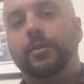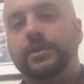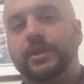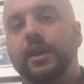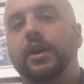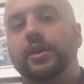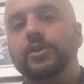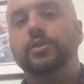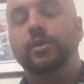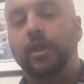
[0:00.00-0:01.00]
it's going to
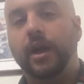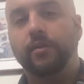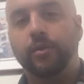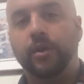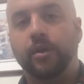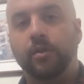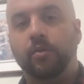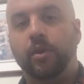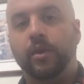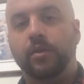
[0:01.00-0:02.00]
undo a lot of
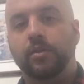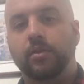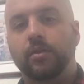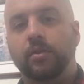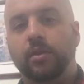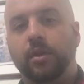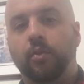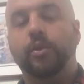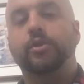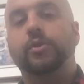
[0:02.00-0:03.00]
what
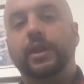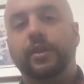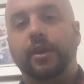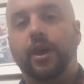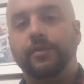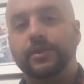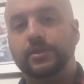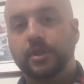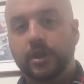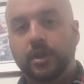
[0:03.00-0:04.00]
we're doing in the
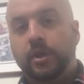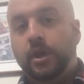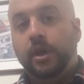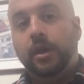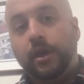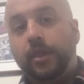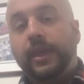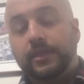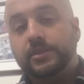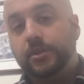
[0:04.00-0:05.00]
office. And
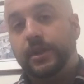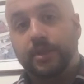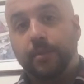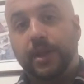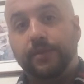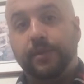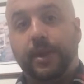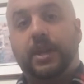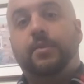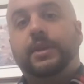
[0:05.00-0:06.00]
they can still get some benefit
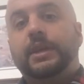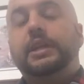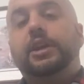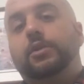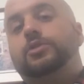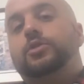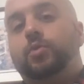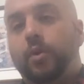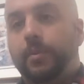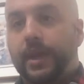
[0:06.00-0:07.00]
by coming in here. It
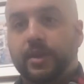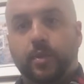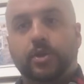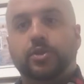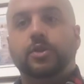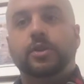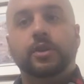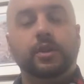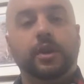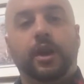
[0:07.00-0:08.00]
just won't be as much
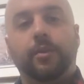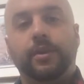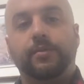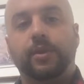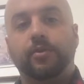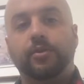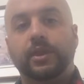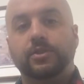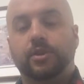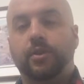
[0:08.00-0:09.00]
if those
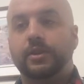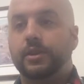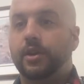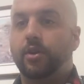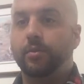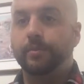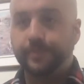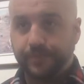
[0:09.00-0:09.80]
things are corrected at home.